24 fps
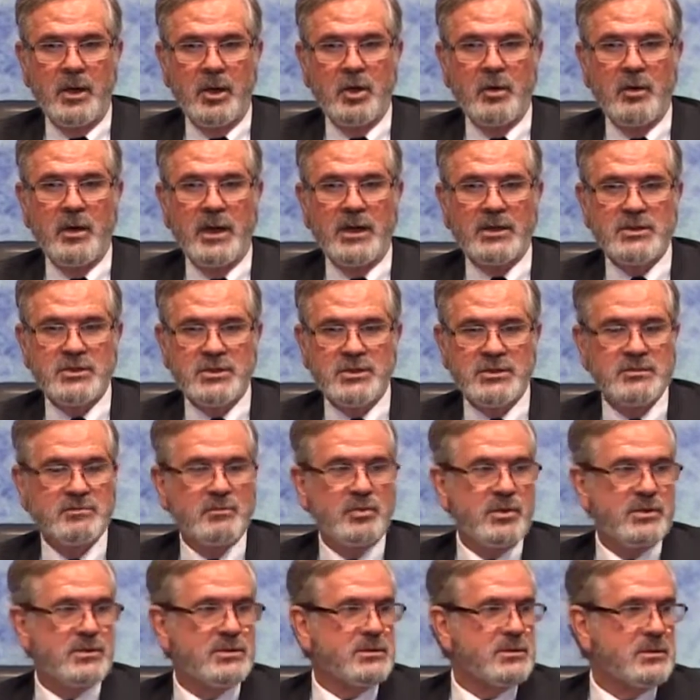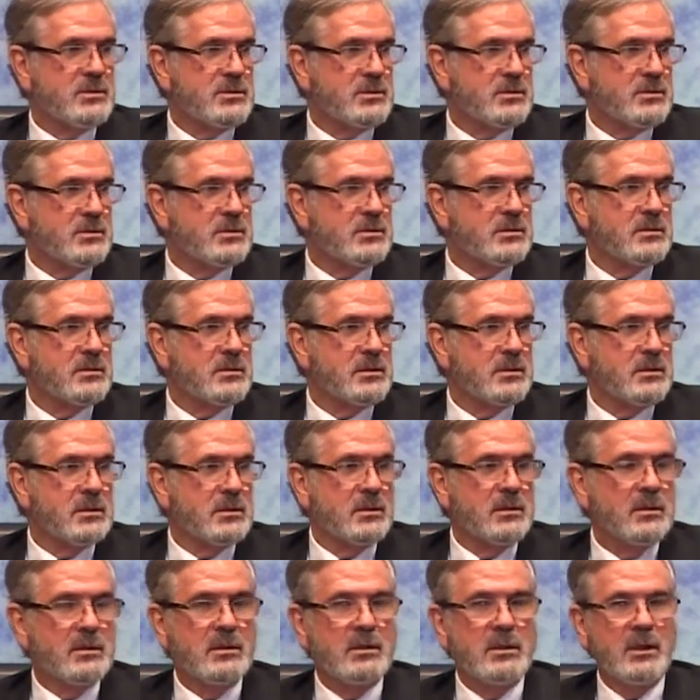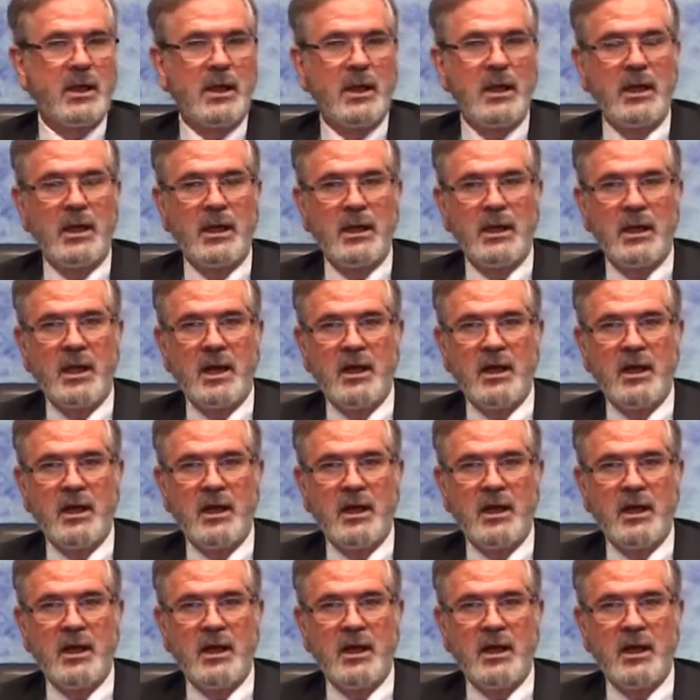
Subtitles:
Corrections, prisons. And